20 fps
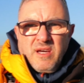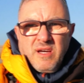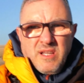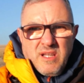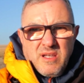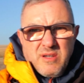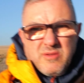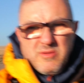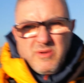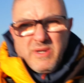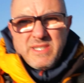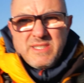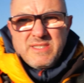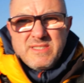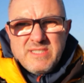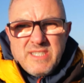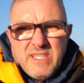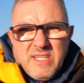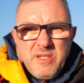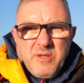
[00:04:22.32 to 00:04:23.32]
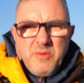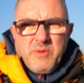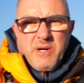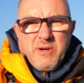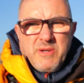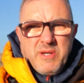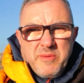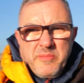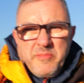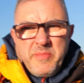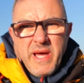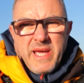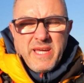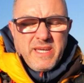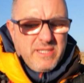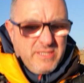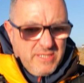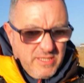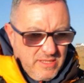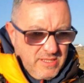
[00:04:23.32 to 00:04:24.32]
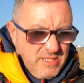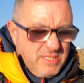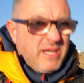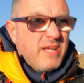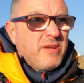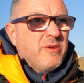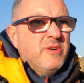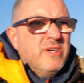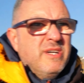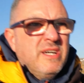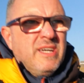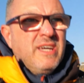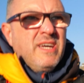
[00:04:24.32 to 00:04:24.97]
Hello and welcome back to the channel.